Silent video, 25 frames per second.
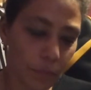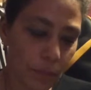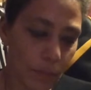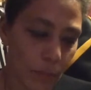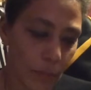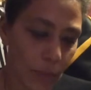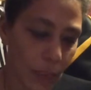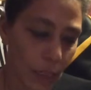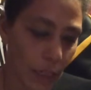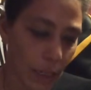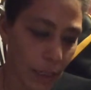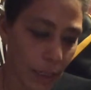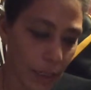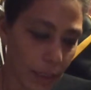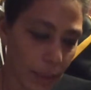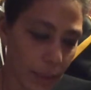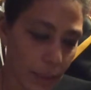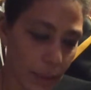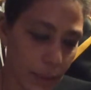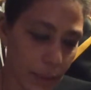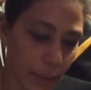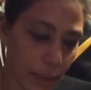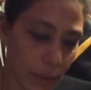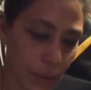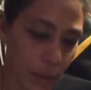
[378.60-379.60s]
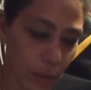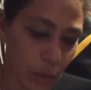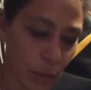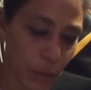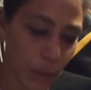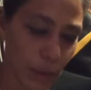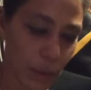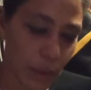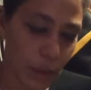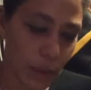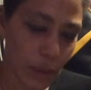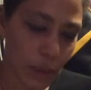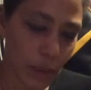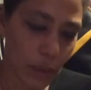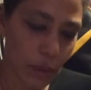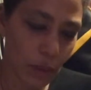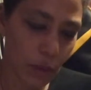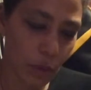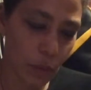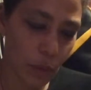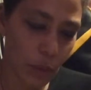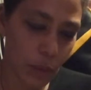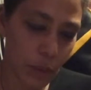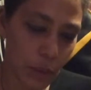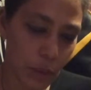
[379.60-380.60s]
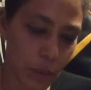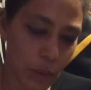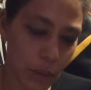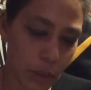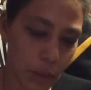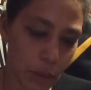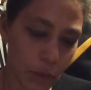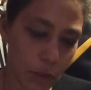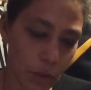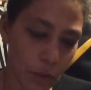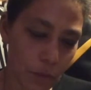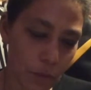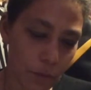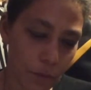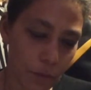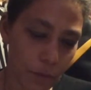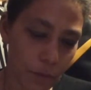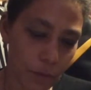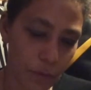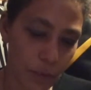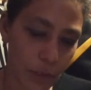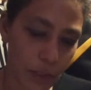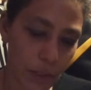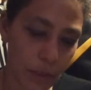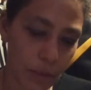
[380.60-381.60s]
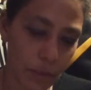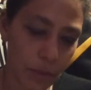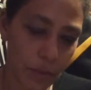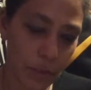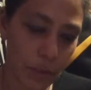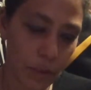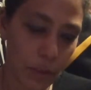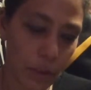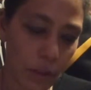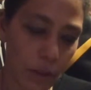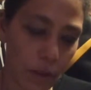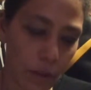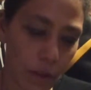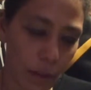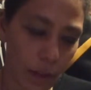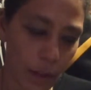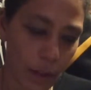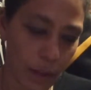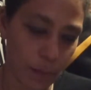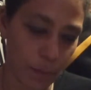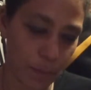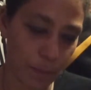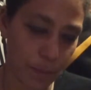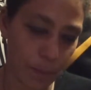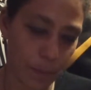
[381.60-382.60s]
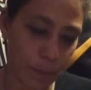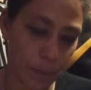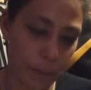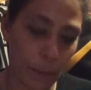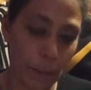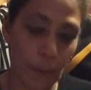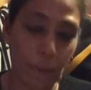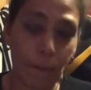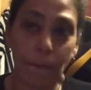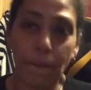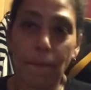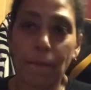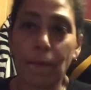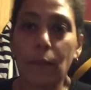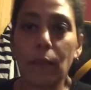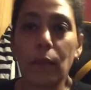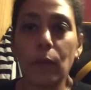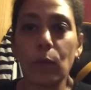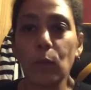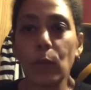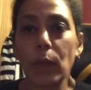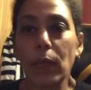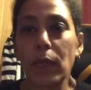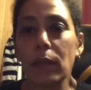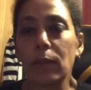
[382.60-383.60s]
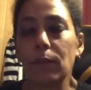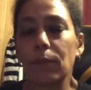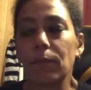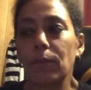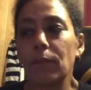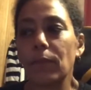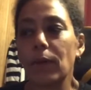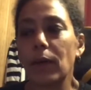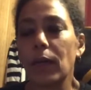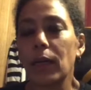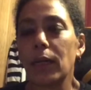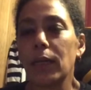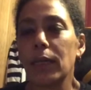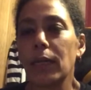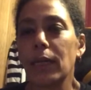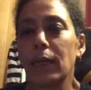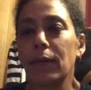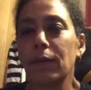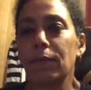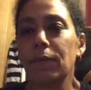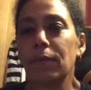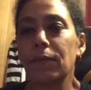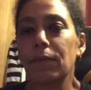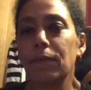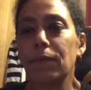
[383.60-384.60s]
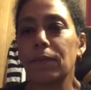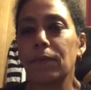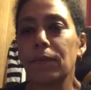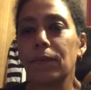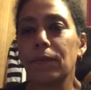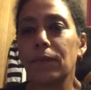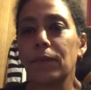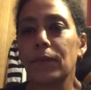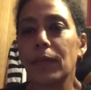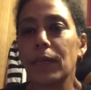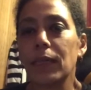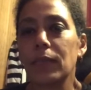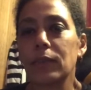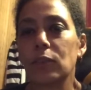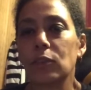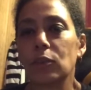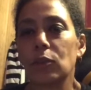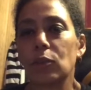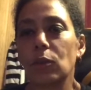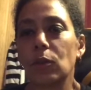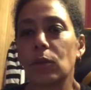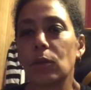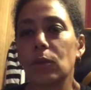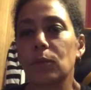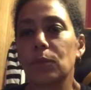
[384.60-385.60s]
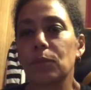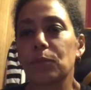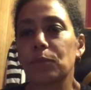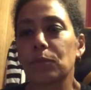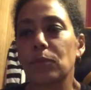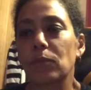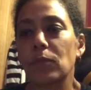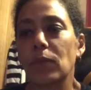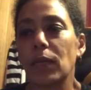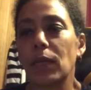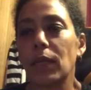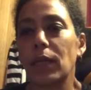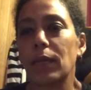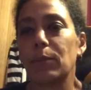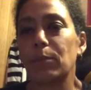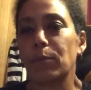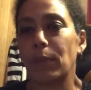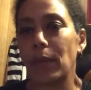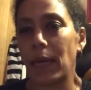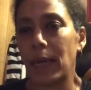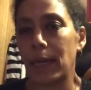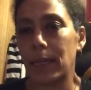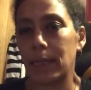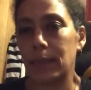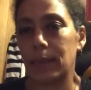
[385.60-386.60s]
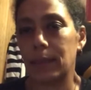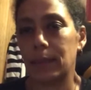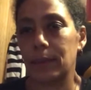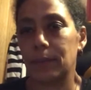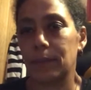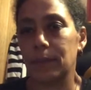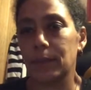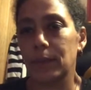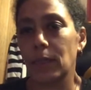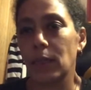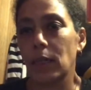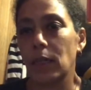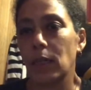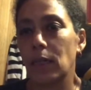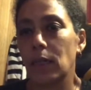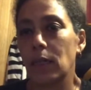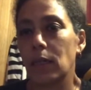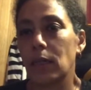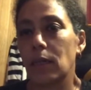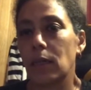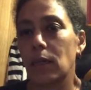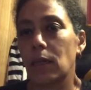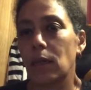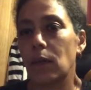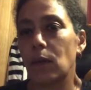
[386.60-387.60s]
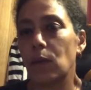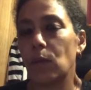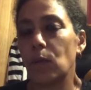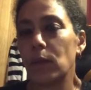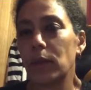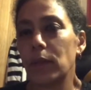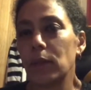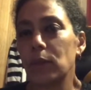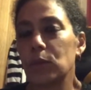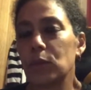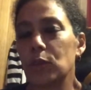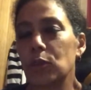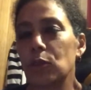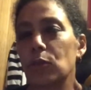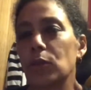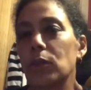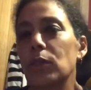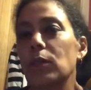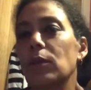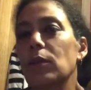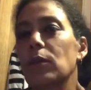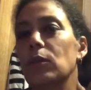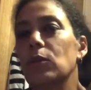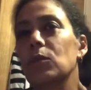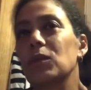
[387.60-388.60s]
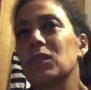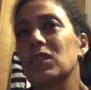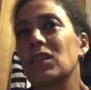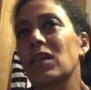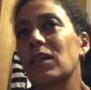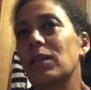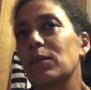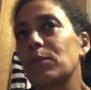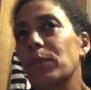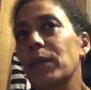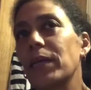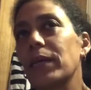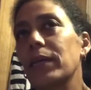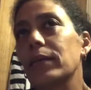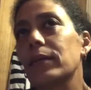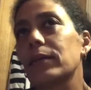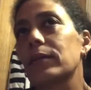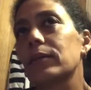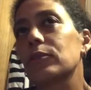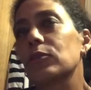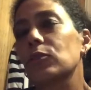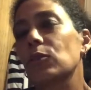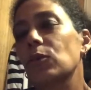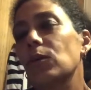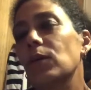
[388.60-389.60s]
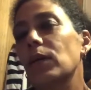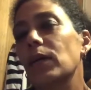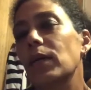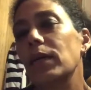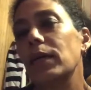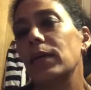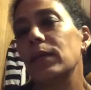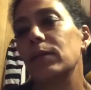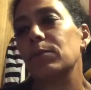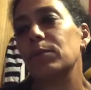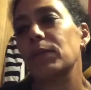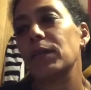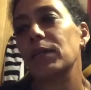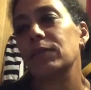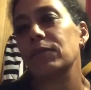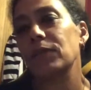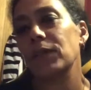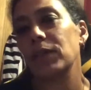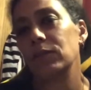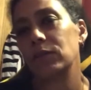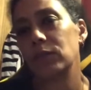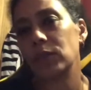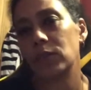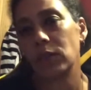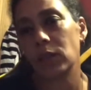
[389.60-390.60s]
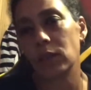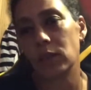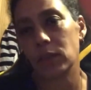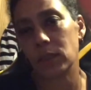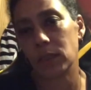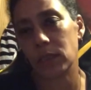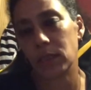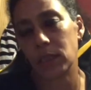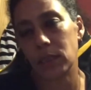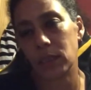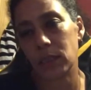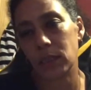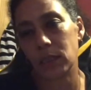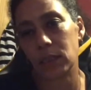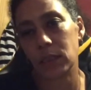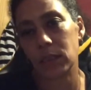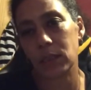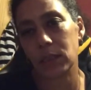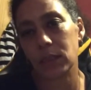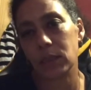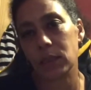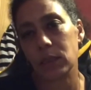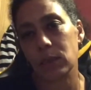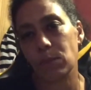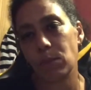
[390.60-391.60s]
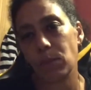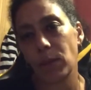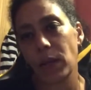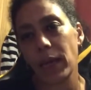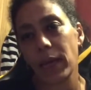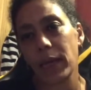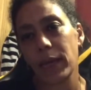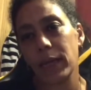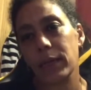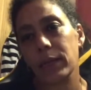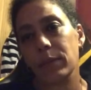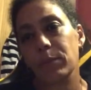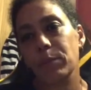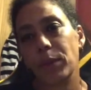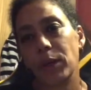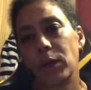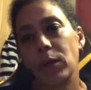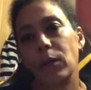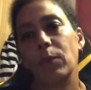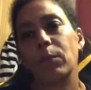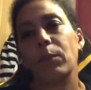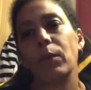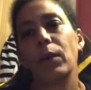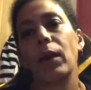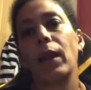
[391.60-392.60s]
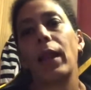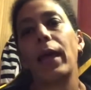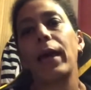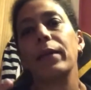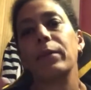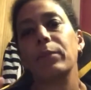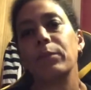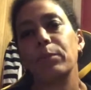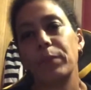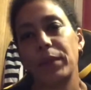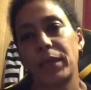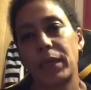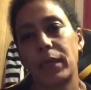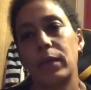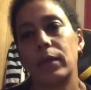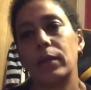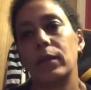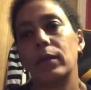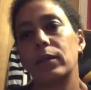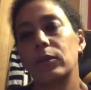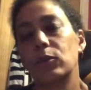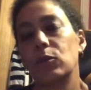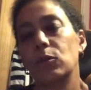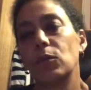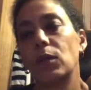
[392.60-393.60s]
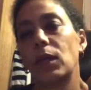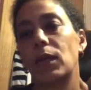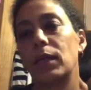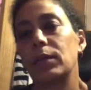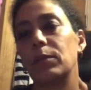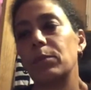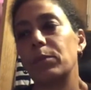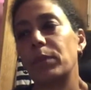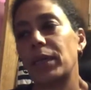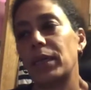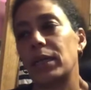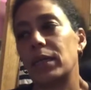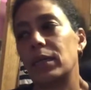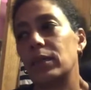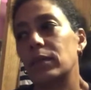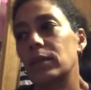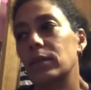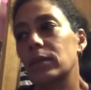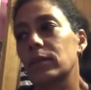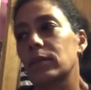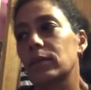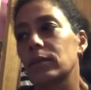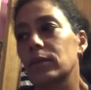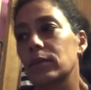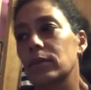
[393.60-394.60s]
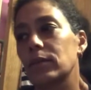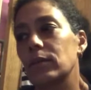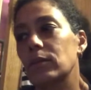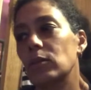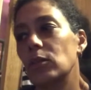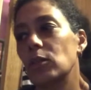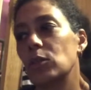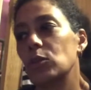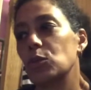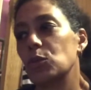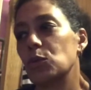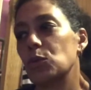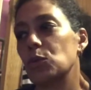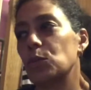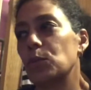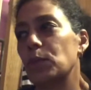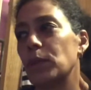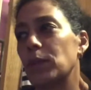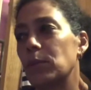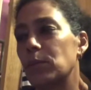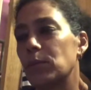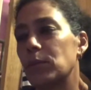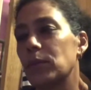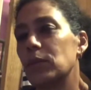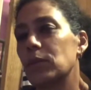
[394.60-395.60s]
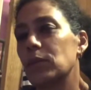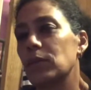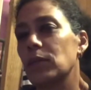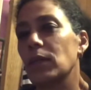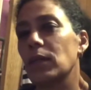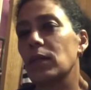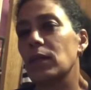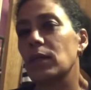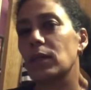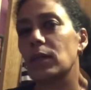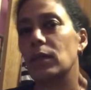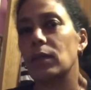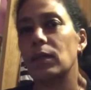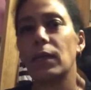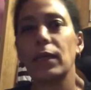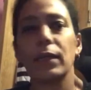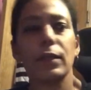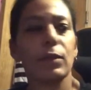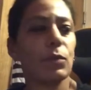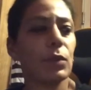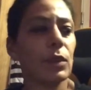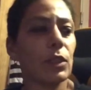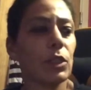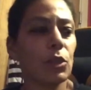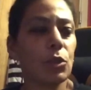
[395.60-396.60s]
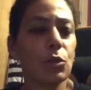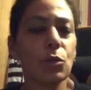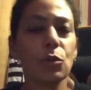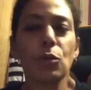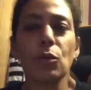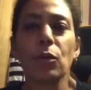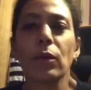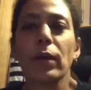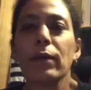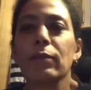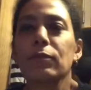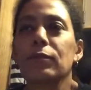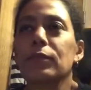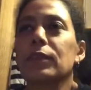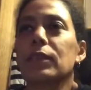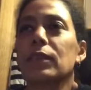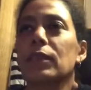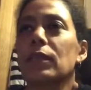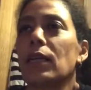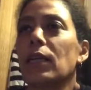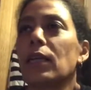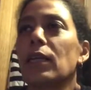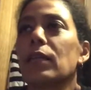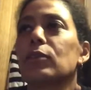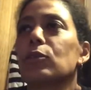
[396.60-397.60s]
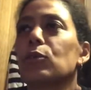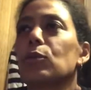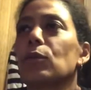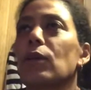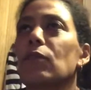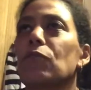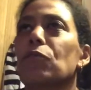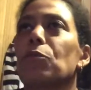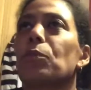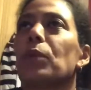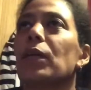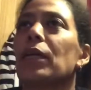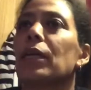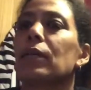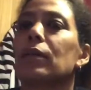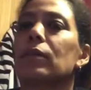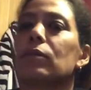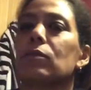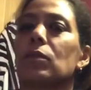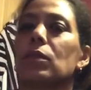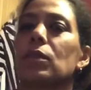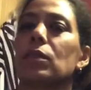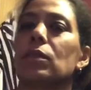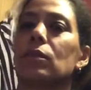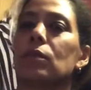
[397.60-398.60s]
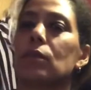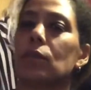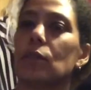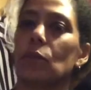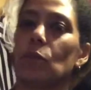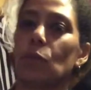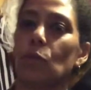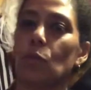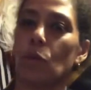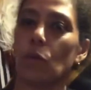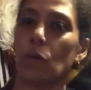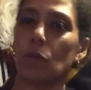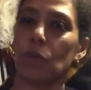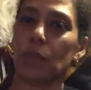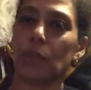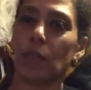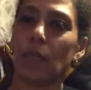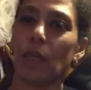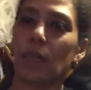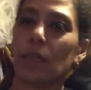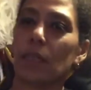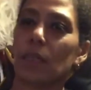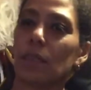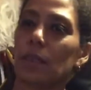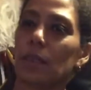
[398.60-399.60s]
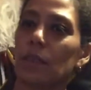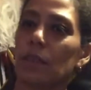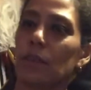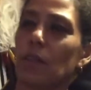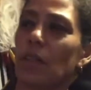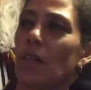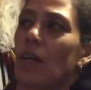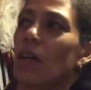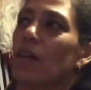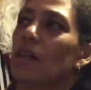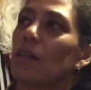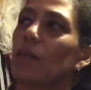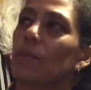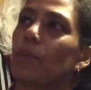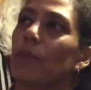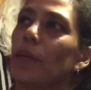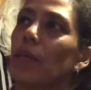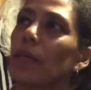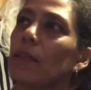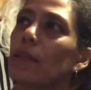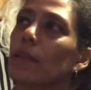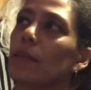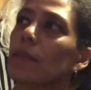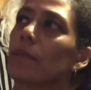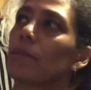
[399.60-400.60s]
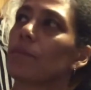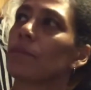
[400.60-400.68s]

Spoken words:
And the 6th question is, what is your favourite colour? Well, I have, as you know, I like black. When I was growing up, I always liked pink. So my favourite colour is black, purple and pink. I do like pink. Not too pink, but like when you do crafting, I like to have pink, as you can see the walls are like a darker pink.